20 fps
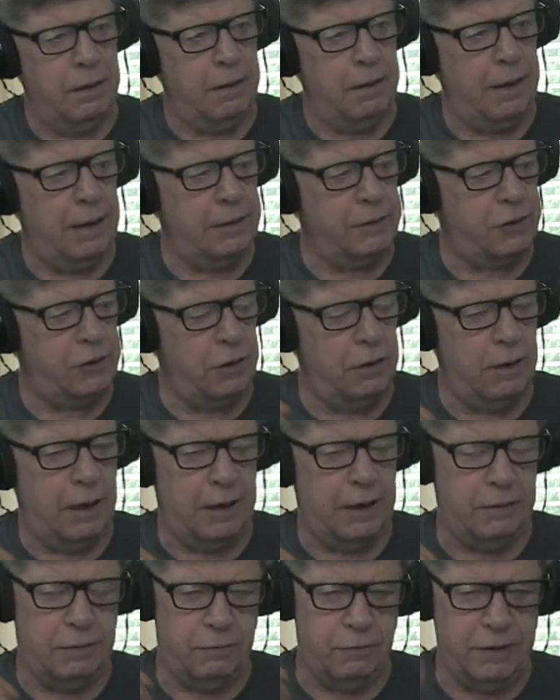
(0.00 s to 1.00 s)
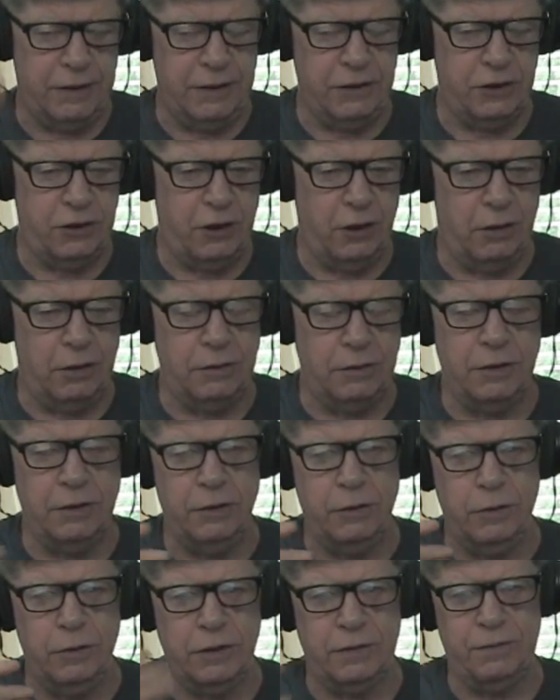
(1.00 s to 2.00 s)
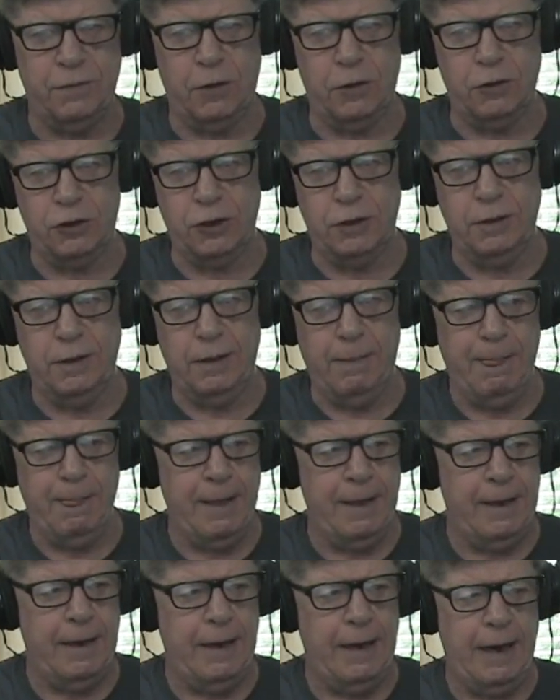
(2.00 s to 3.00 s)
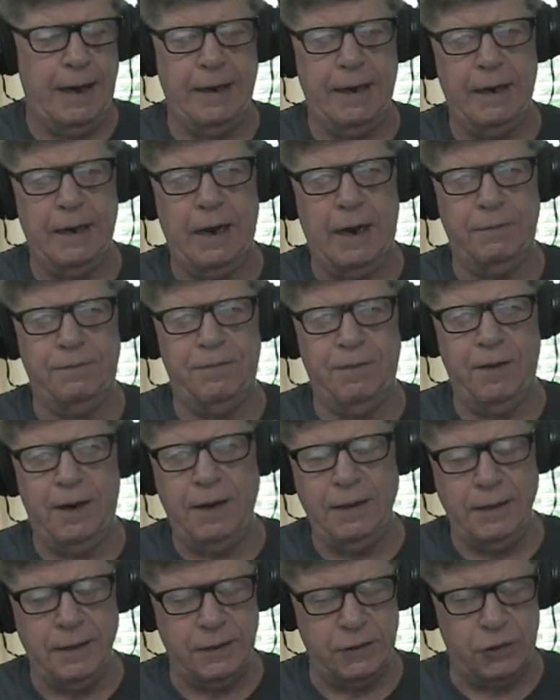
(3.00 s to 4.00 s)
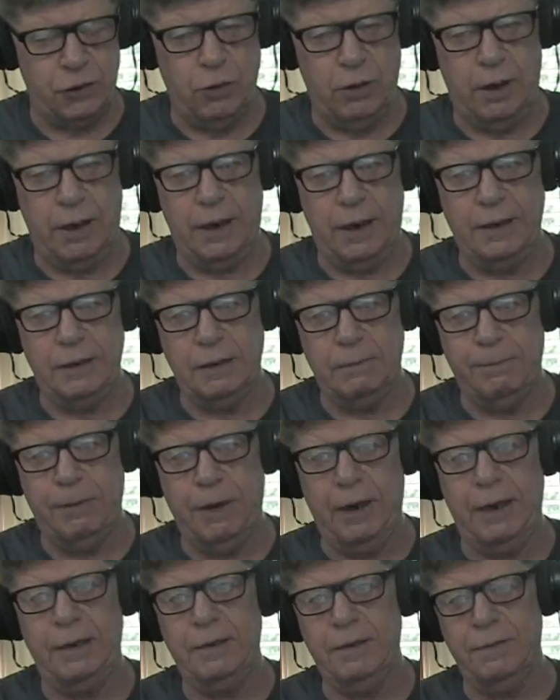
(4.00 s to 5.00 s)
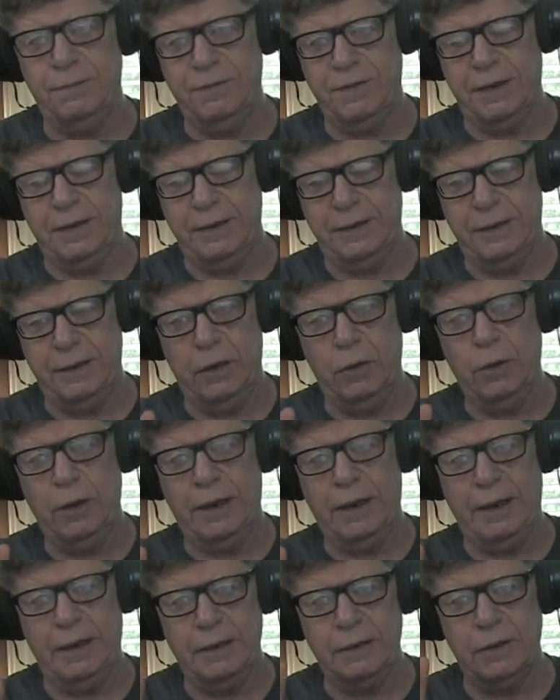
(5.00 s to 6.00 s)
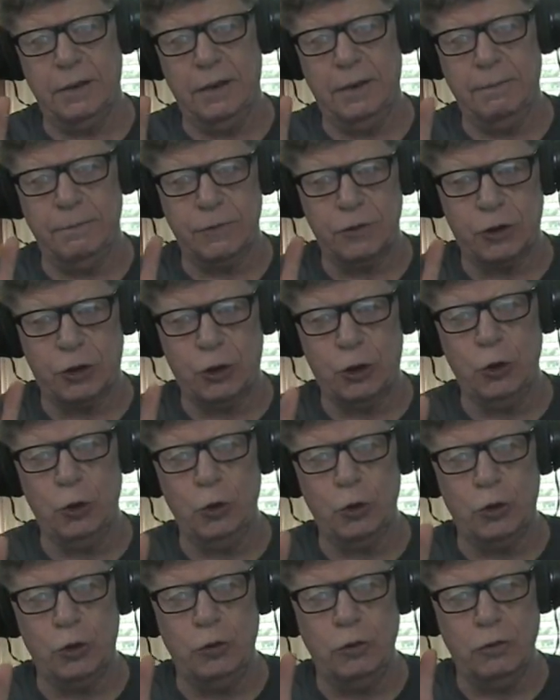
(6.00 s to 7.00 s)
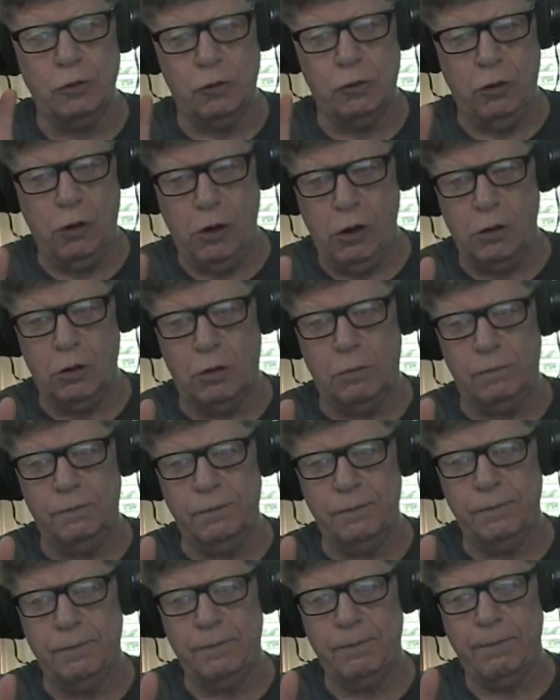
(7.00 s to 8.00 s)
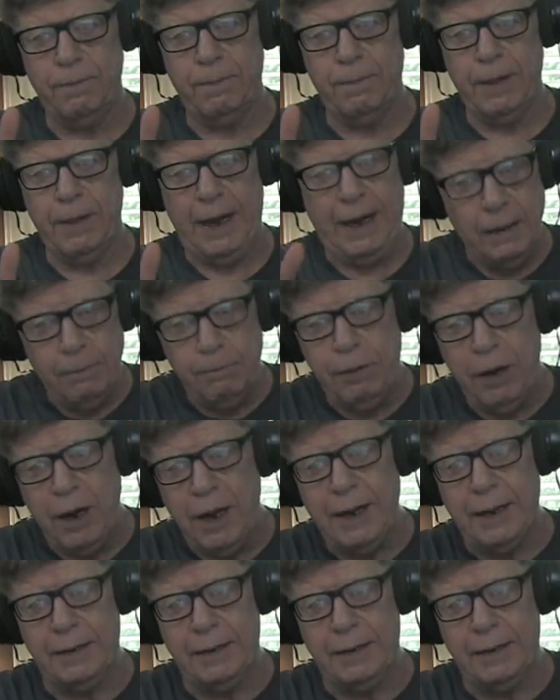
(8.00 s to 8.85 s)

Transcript: And so I reinstalled the newest version, and then I finally tried to play the video in Google Chrome, and it played.